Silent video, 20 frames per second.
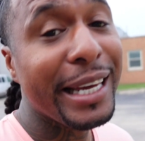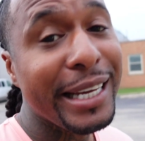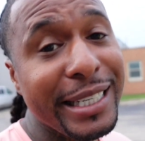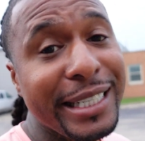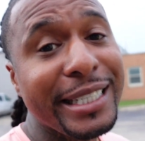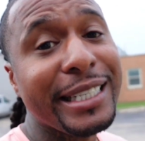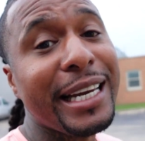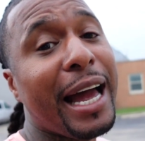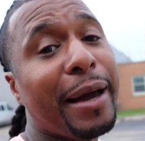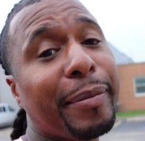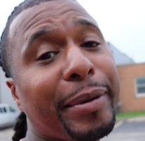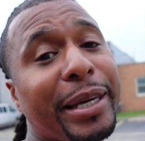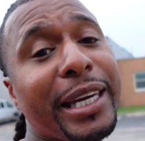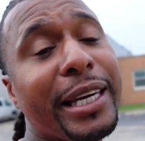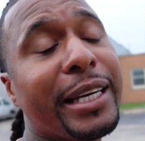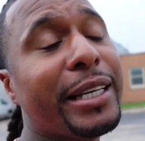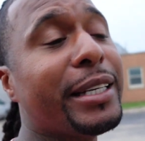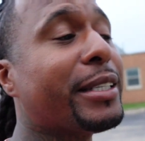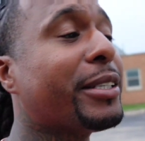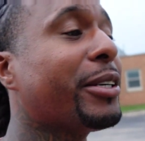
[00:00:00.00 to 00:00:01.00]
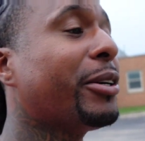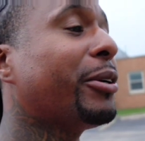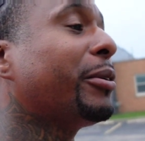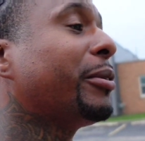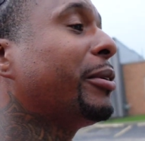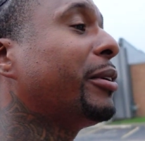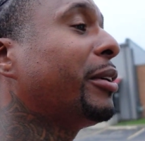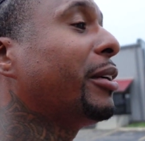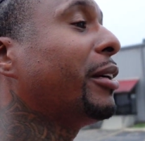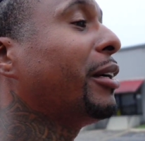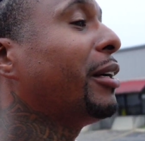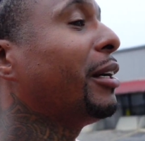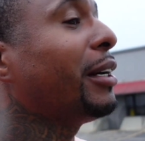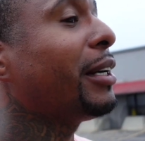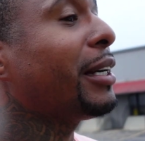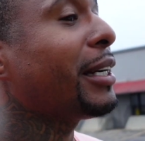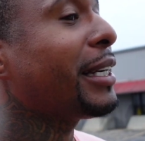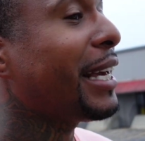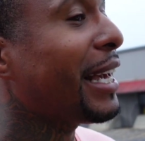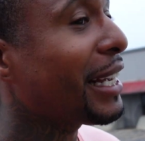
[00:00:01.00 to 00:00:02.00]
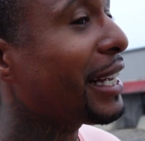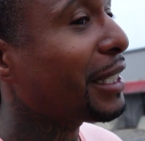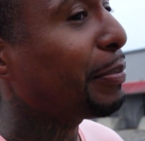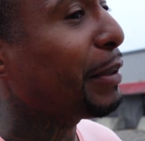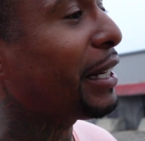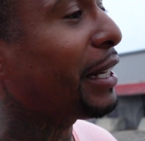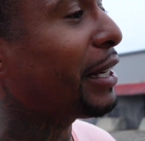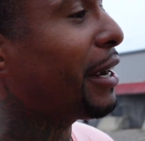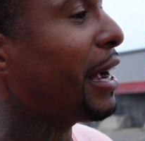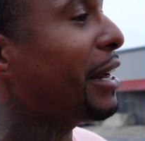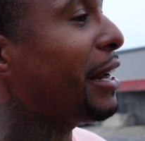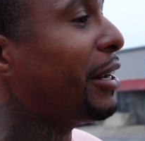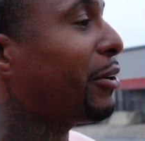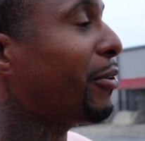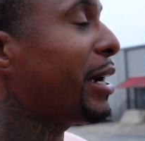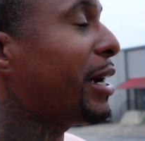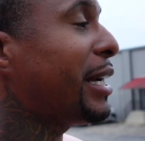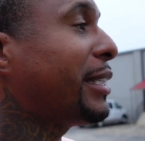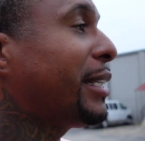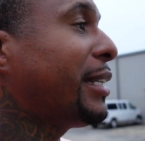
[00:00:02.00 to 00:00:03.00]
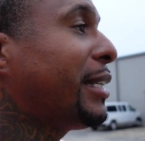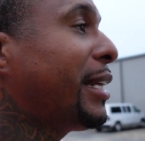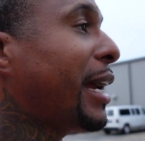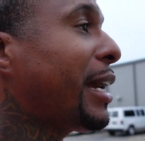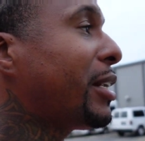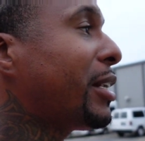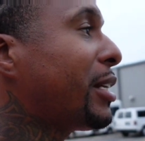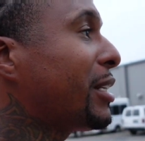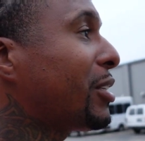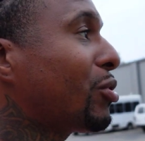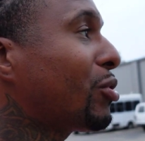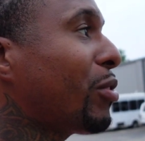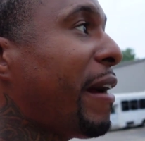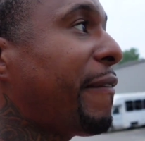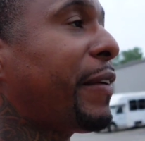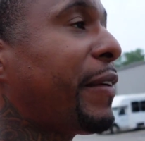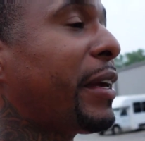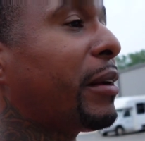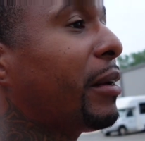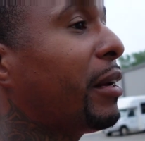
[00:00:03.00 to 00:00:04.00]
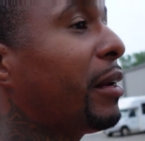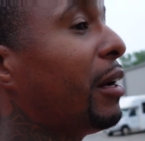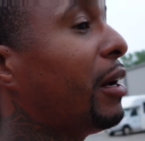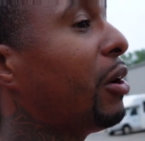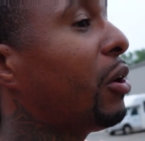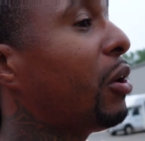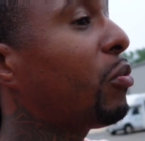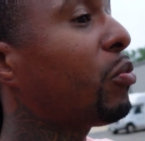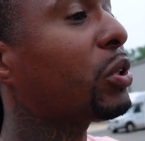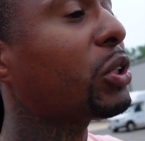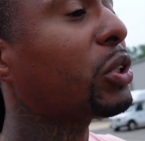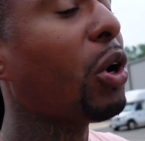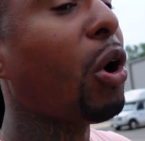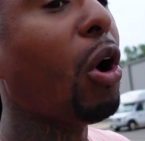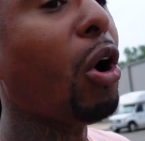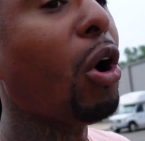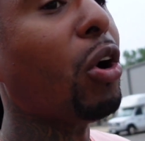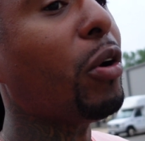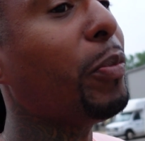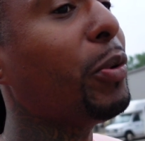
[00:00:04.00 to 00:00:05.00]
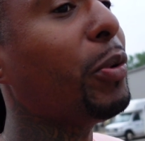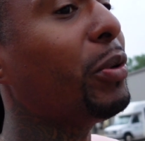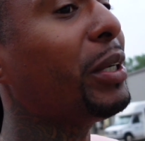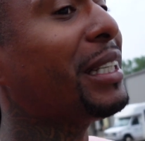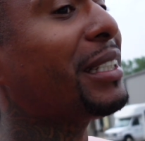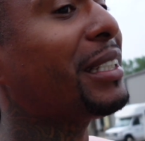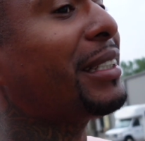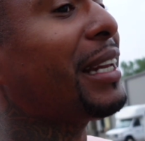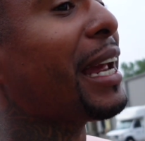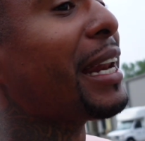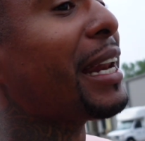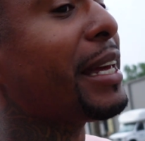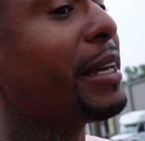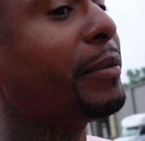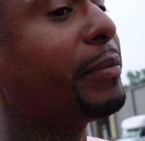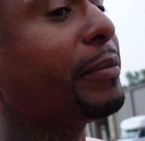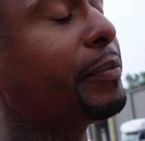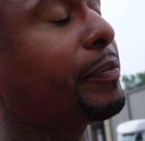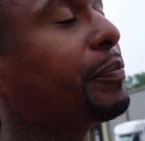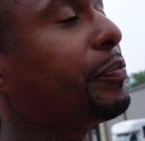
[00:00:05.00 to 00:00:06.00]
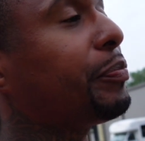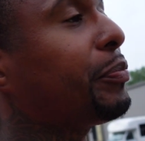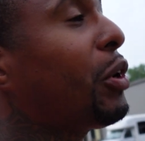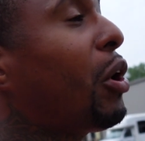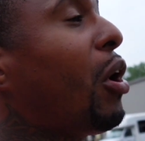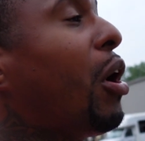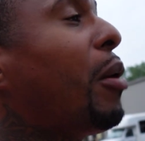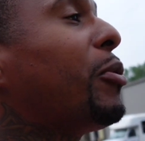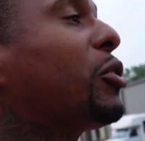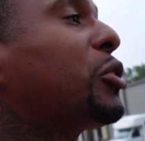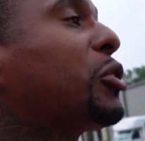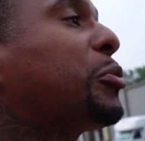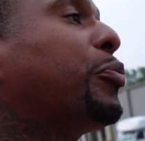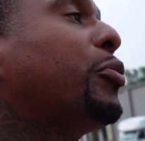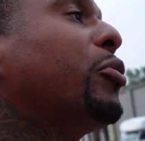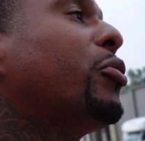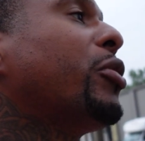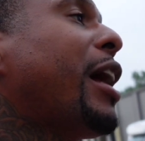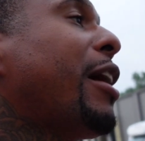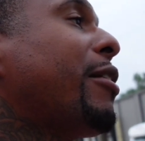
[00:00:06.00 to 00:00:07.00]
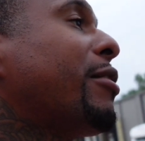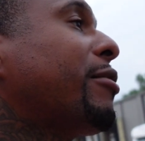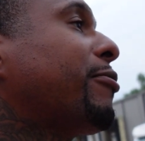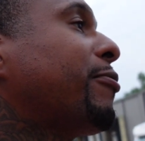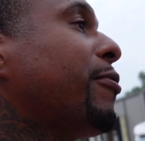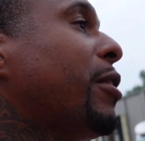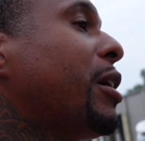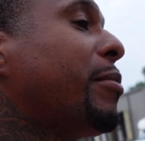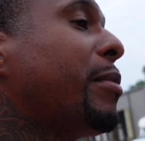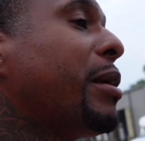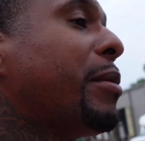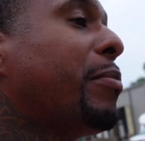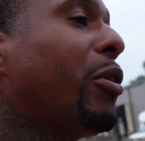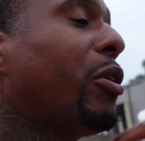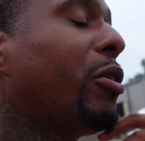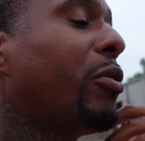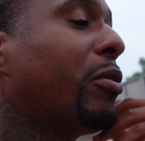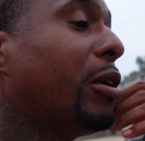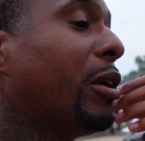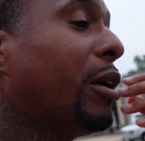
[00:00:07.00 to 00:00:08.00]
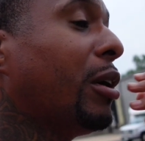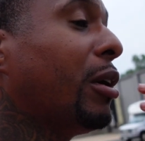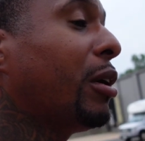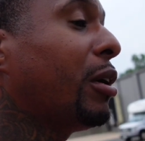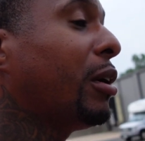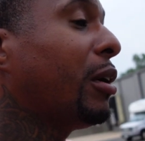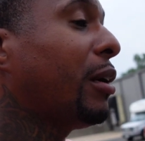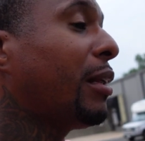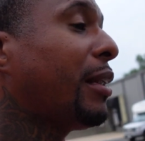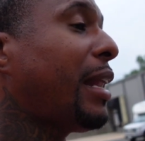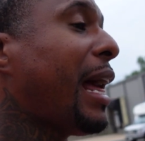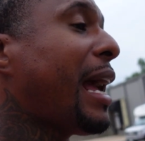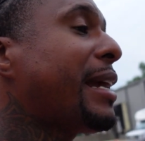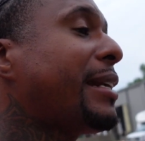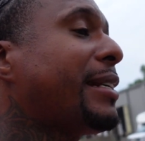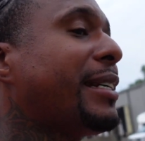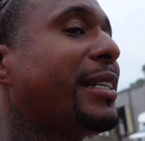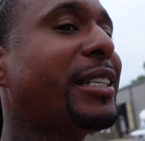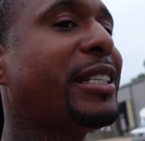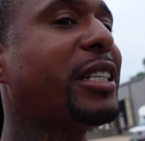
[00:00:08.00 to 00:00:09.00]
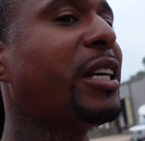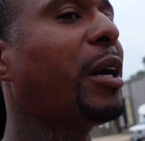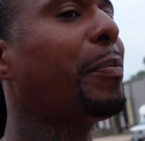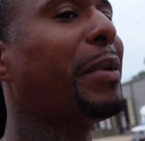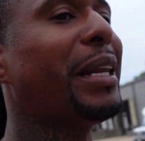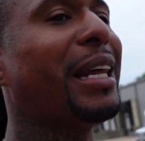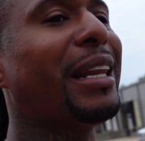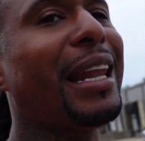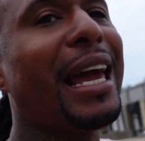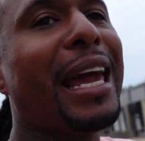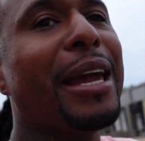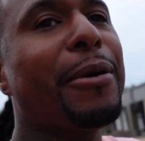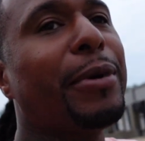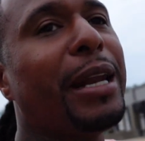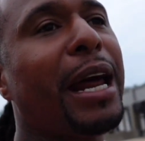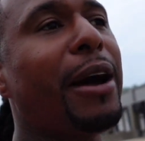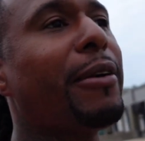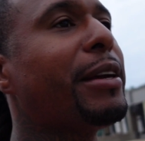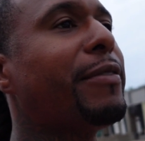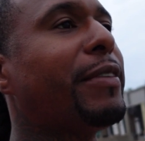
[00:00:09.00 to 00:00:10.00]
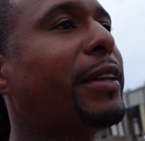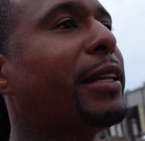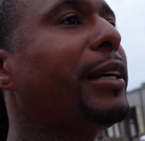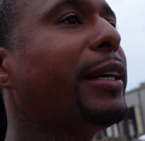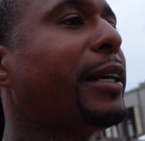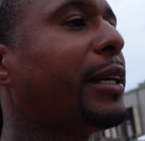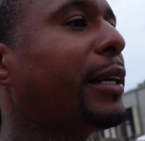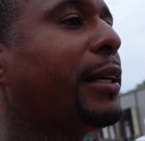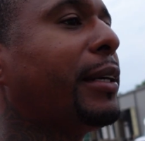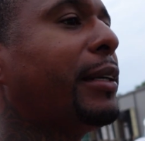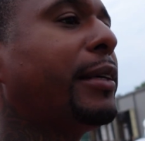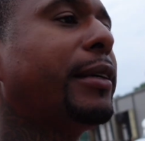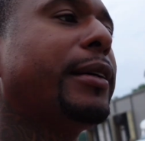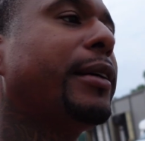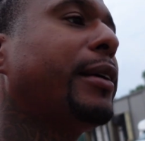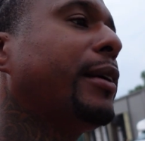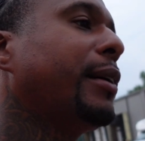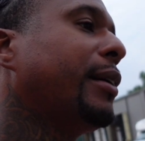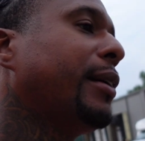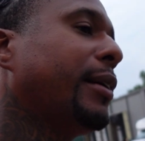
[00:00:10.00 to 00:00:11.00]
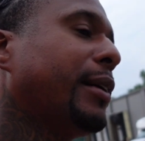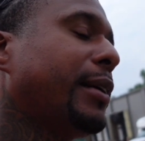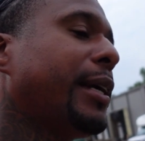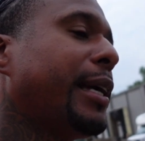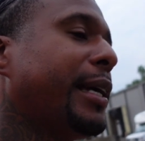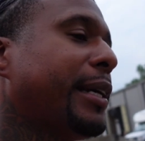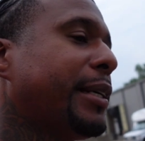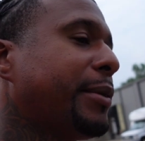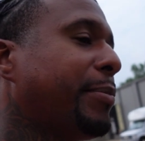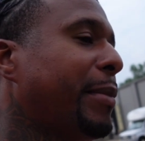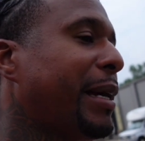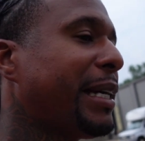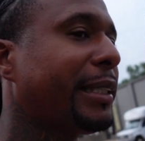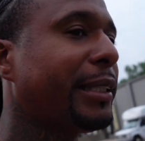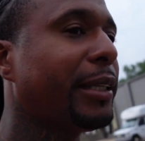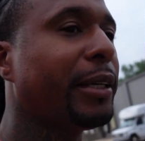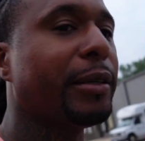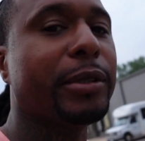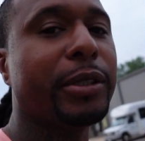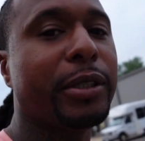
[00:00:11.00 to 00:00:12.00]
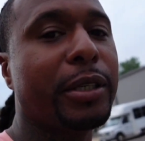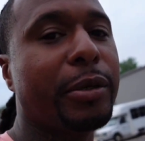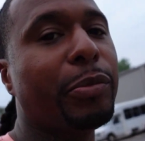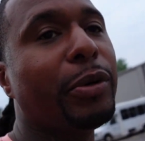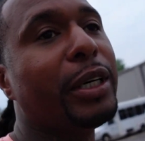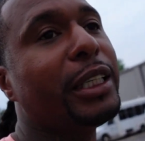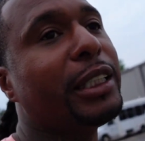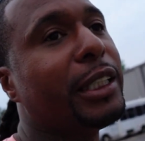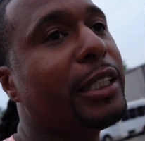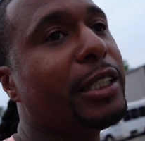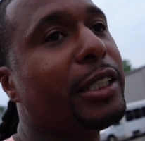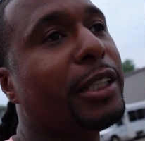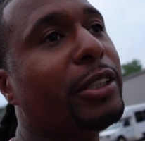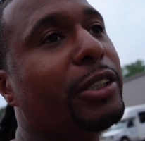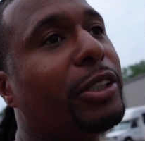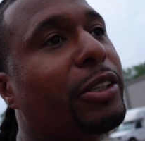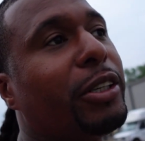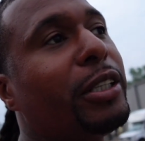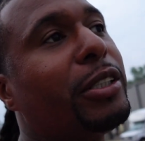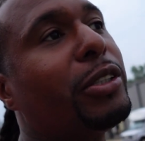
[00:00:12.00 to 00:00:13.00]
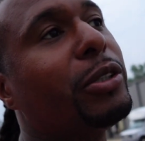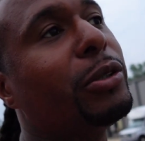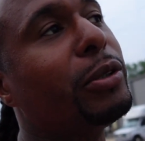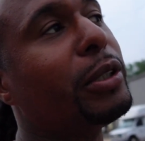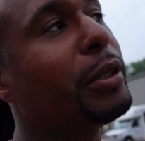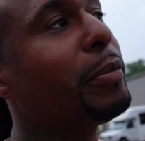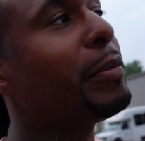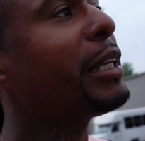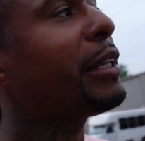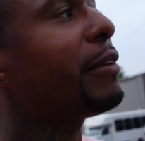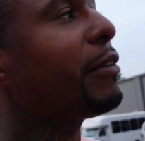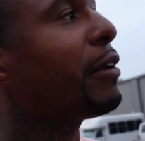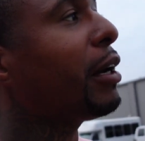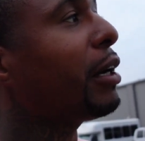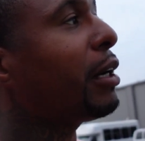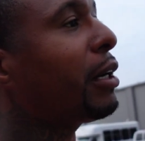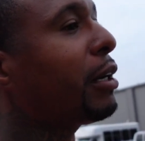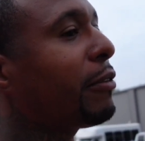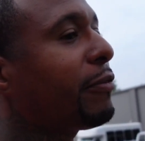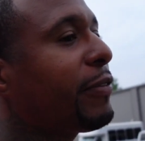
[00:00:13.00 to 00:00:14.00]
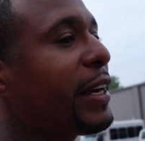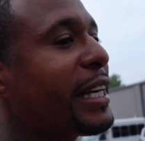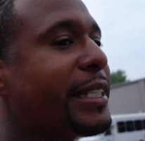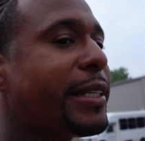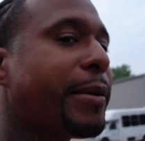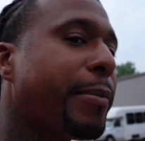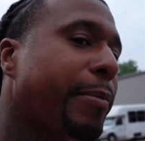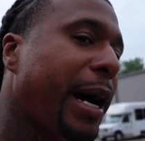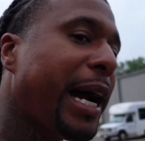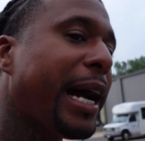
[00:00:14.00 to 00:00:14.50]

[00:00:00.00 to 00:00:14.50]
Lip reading: his shop key. So yeah, it's been a kind of crazy day. The traffic was horrible. This lady almost pulled out in front of me, bro, like just jumping the lane without even looking. Yeah, it's messed up. So your boy CJ on 32s would be facing